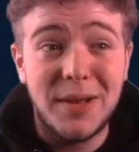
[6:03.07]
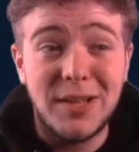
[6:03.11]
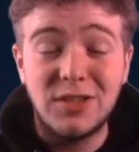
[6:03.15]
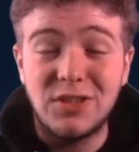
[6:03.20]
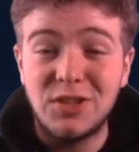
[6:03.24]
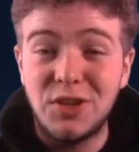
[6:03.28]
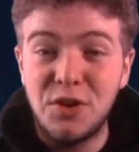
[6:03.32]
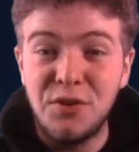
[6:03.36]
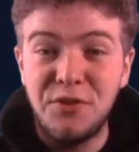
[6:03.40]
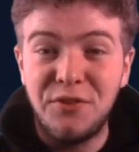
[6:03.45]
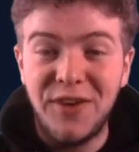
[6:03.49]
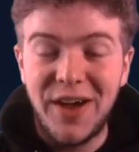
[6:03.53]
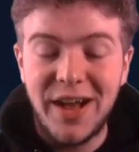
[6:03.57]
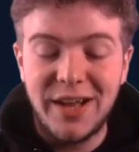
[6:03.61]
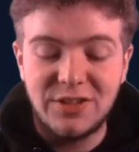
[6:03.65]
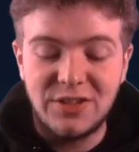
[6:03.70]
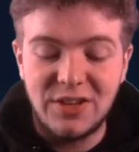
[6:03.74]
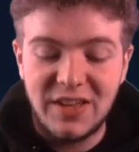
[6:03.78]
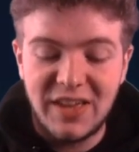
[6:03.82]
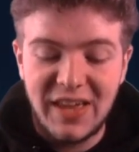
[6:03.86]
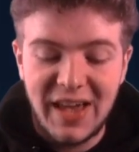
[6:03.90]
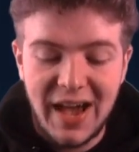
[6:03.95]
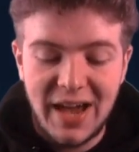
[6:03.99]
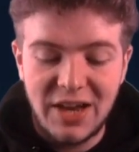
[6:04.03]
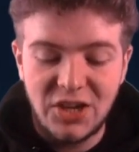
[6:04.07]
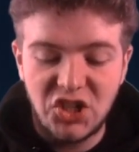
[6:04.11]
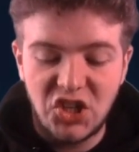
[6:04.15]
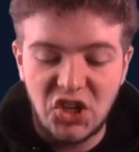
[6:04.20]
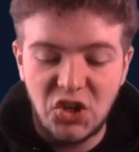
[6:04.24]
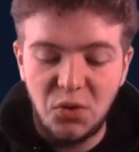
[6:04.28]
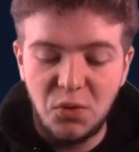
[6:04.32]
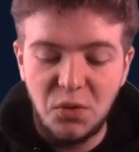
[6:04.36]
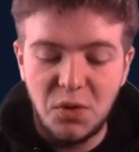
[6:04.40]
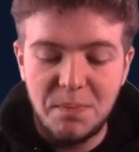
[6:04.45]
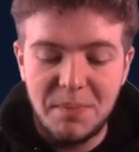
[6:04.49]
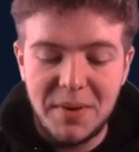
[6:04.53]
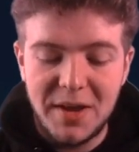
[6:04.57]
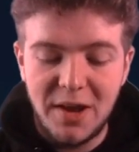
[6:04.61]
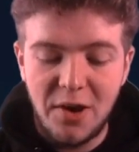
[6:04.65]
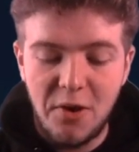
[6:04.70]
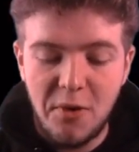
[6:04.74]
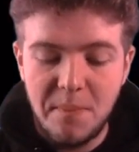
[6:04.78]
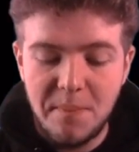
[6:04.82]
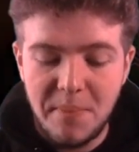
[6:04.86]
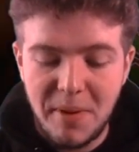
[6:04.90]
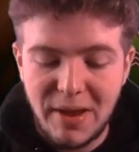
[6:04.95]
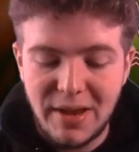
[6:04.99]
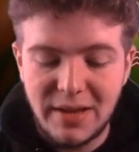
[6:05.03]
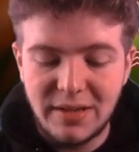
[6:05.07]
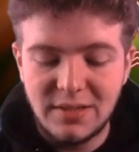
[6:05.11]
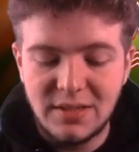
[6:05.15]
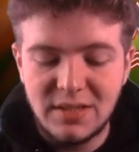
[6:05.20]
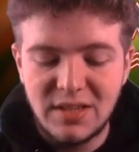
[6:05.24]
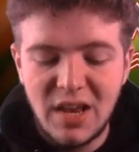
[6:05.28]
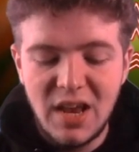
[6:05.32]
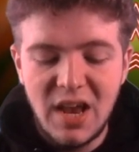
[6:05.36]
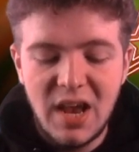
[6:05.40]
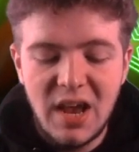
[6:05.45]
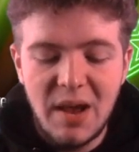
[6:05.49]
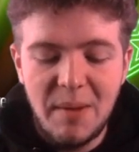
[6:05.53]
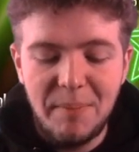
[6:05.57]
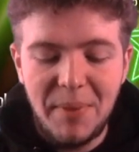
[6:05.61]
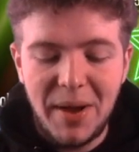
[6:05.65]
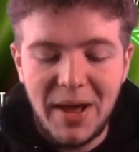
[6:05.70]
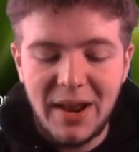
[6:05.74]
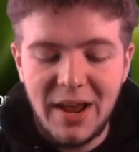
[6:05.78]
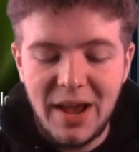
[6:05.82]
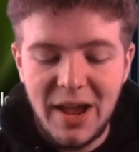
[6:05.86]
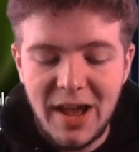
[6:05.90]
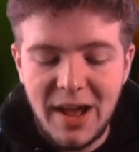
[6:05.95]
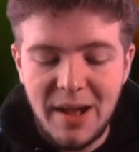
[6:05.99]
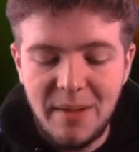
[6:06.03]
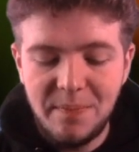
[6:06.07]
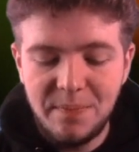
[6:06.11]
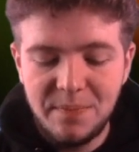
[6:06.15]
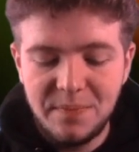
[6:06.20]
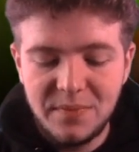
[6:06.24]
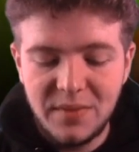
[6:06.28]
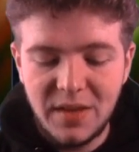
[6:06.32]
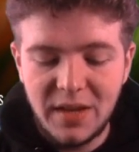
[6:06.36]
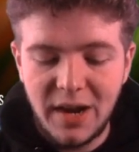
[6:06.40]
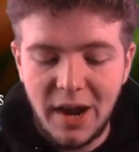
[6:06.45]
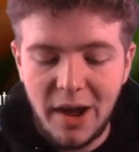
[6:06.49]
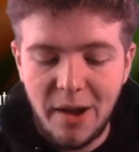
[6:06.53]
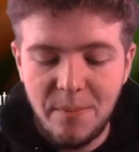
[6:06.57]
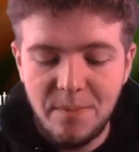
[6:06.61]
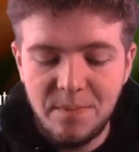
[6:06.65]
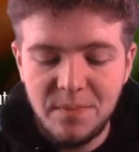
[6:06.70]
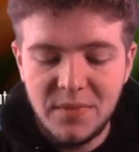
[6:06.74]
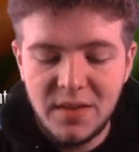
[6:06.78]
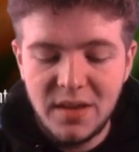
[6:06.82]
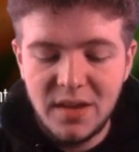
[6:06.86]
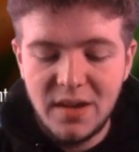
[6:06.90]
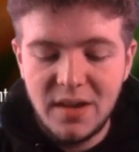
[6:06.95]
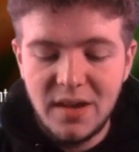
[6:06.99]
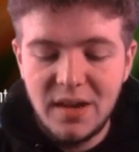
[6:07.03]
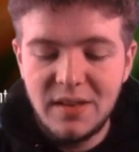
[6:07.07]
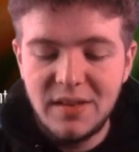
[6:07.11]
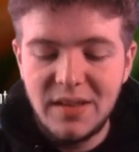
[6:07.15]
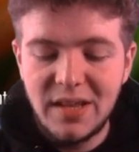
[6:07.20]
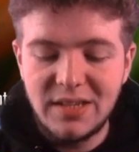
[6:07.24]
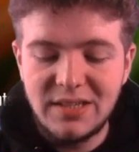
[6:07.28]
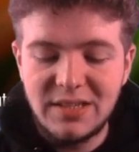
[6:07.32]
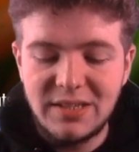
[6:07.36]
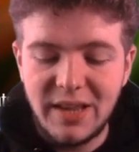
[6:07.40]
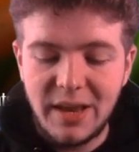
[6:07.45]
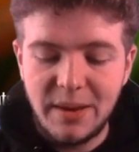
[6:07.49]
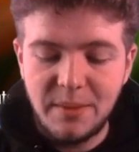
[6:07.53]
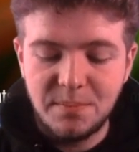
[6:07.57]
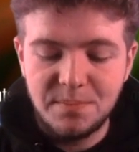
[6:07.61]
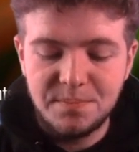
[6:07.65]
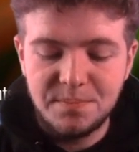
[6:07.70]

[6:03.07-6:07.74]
2,000 cash and all the BOBs. But, uh, you know, let's see.